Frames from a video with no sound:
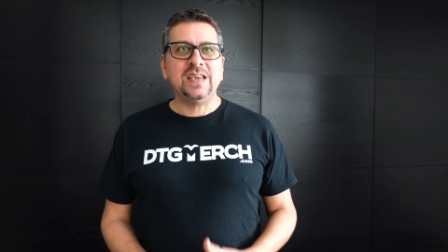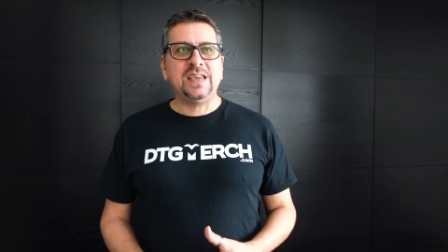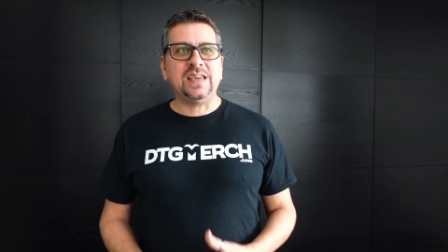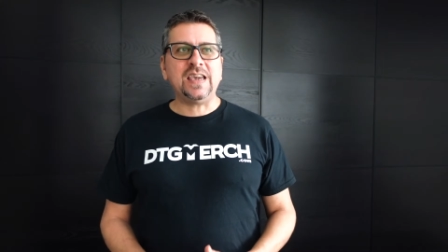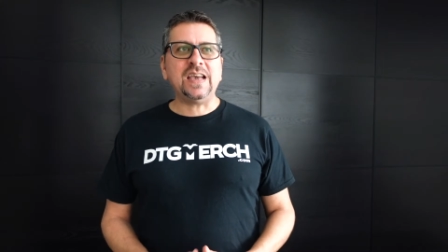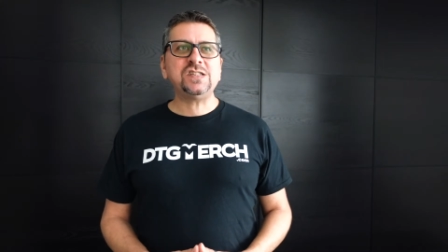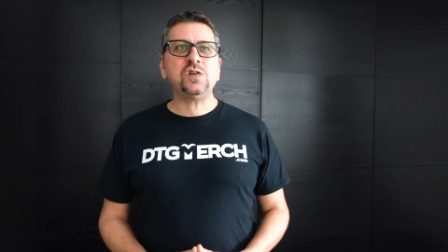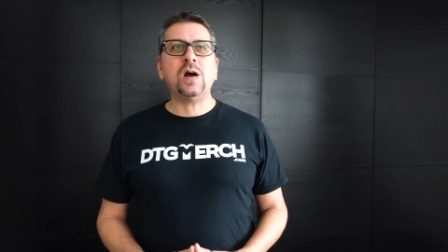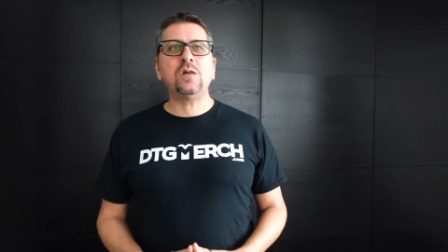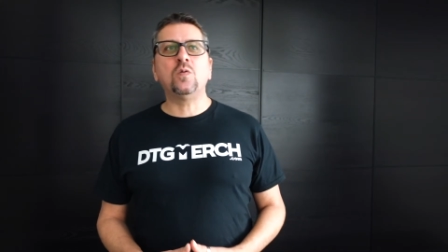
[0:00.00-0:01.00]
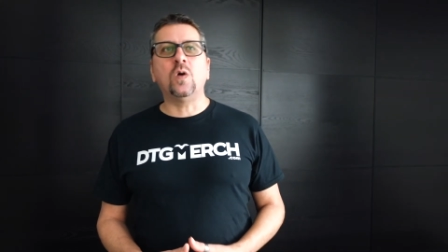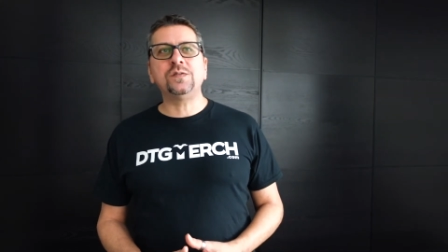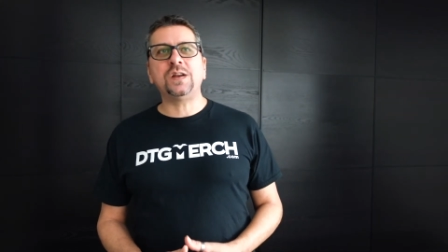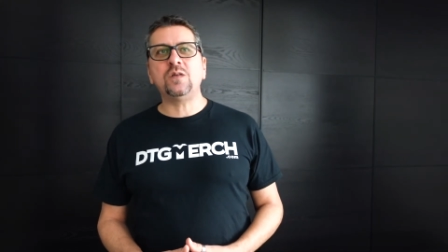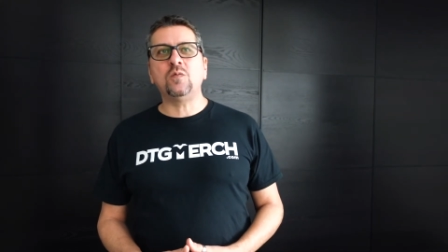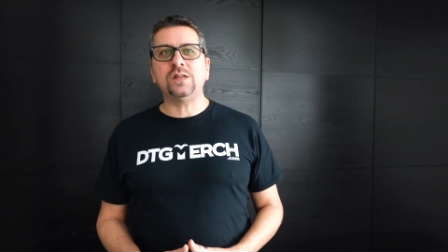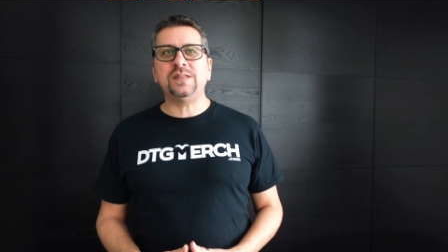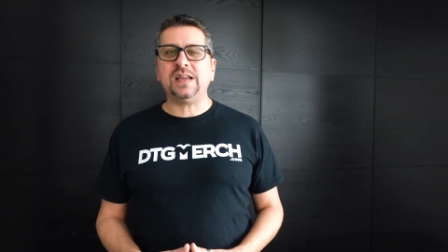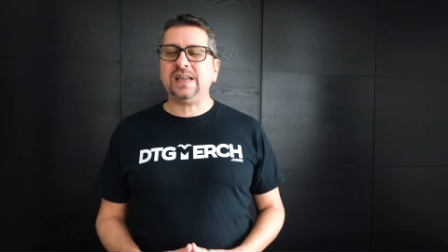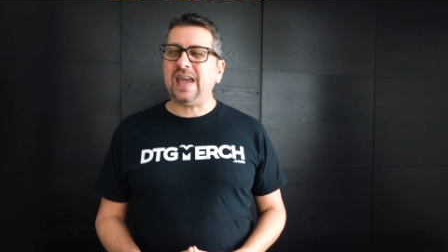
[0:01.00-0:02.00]
In case you are wondering what
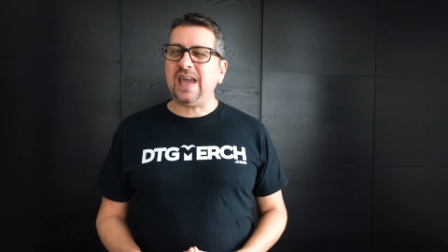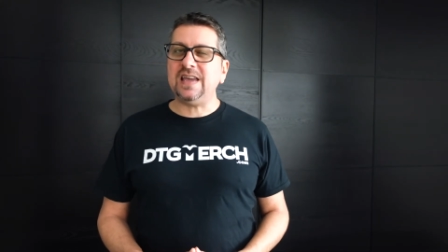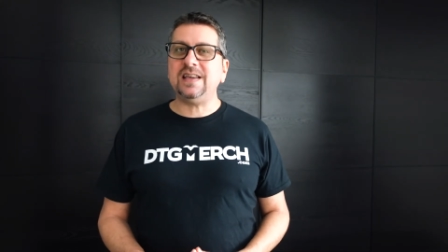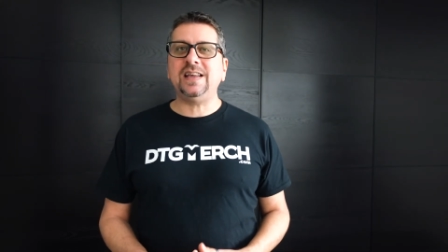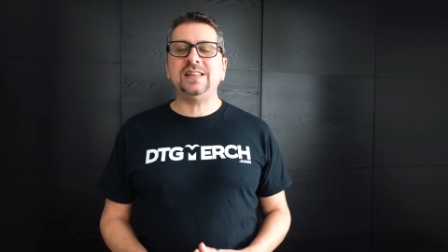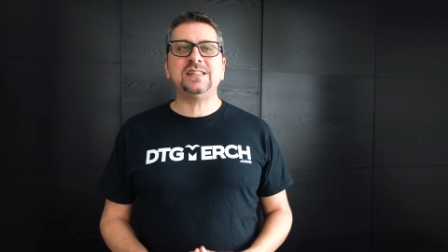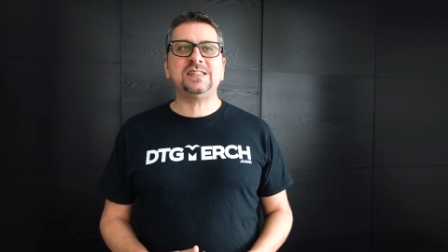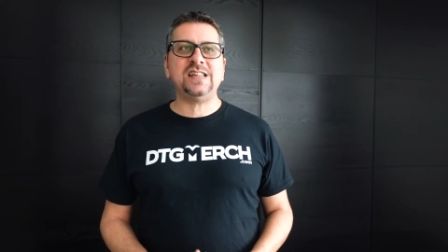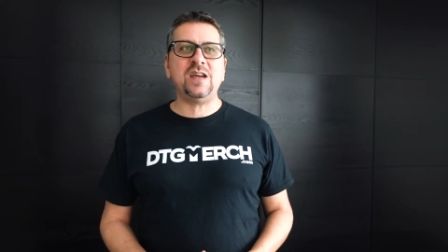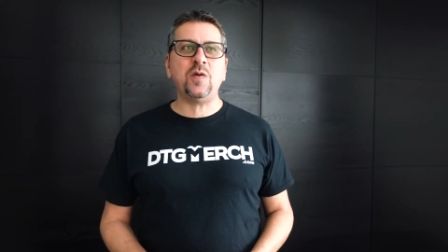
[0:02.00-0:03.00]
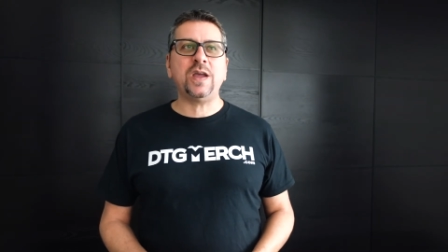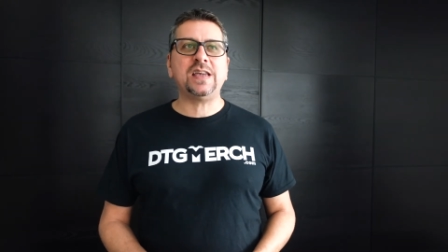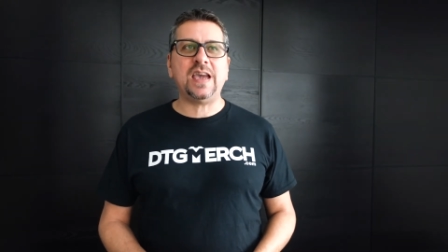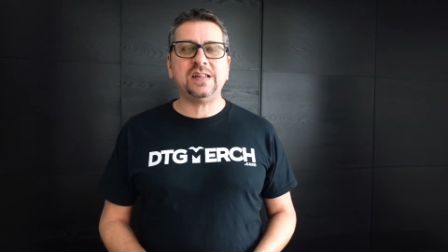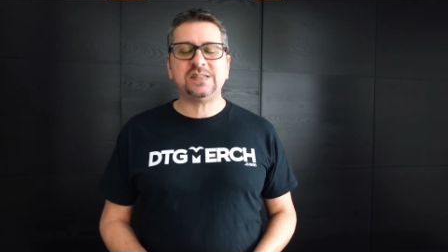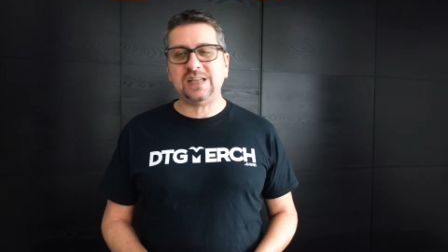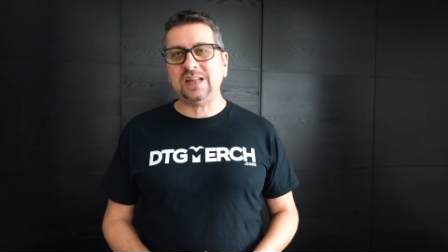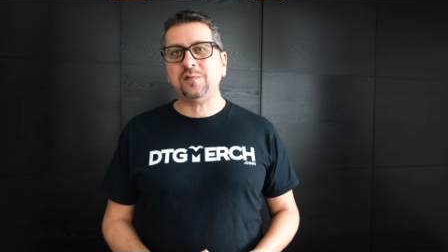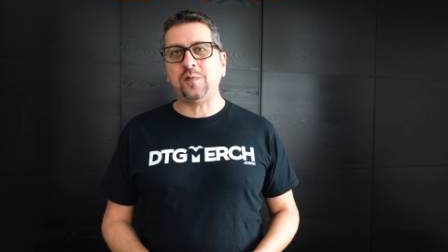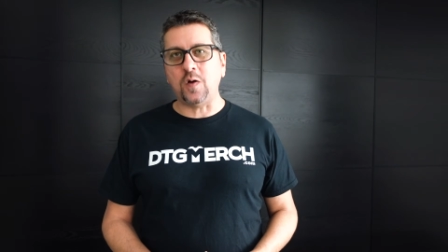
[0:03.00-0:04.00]
the K in C M Y K
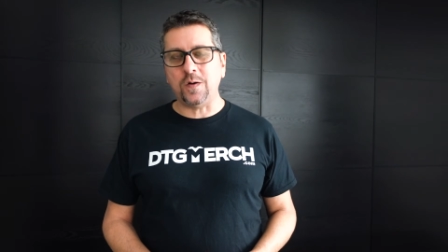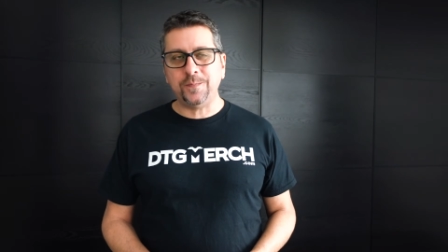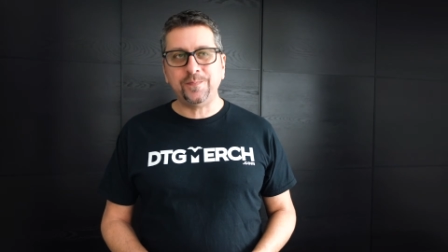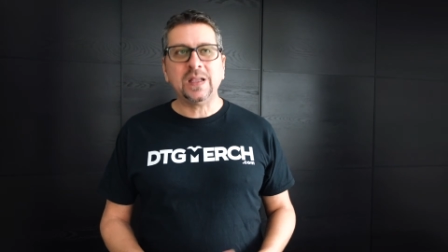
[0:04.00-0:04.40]
stands for,